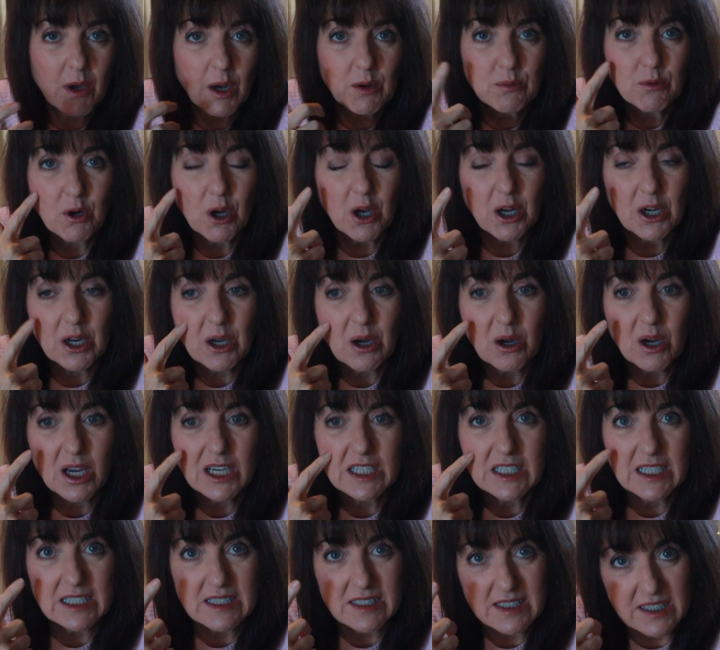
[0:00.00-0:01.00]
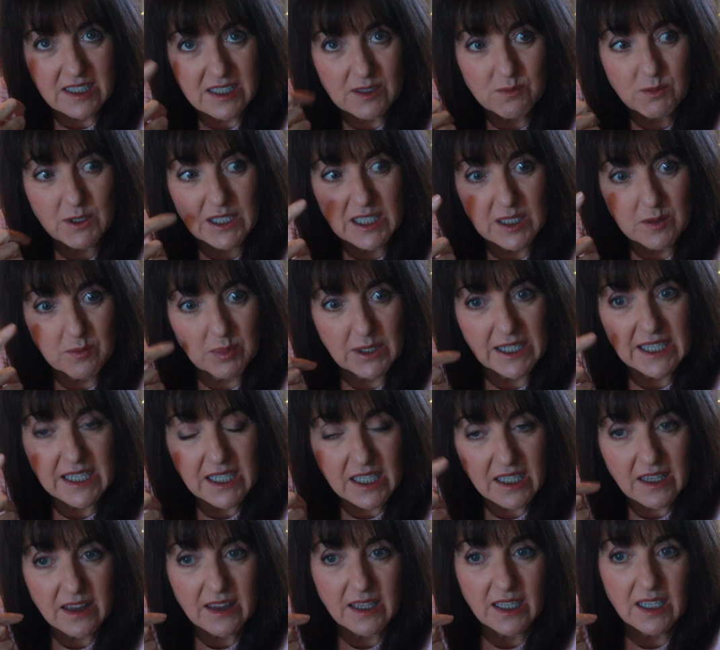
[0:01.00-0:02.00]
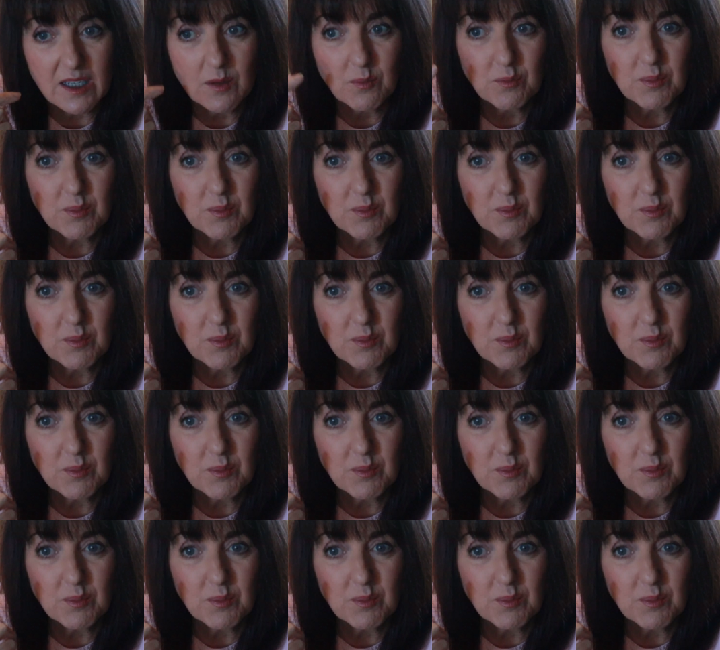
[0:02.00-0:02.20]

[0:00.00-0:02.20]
my right eye does this weird blinky thing.